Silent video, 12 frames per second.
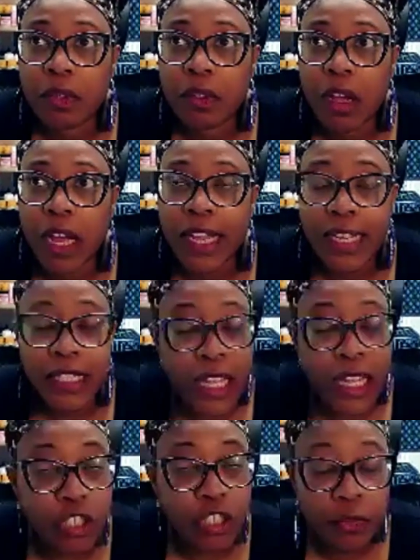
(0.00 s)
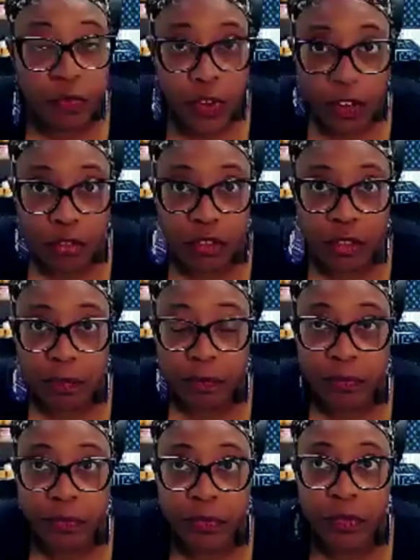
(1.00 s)
asked her how she felt,
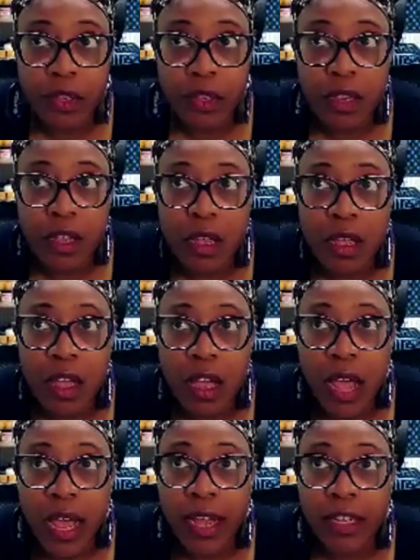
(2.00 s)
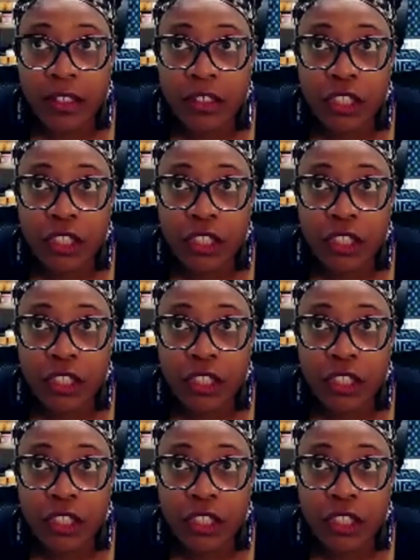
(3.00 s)
and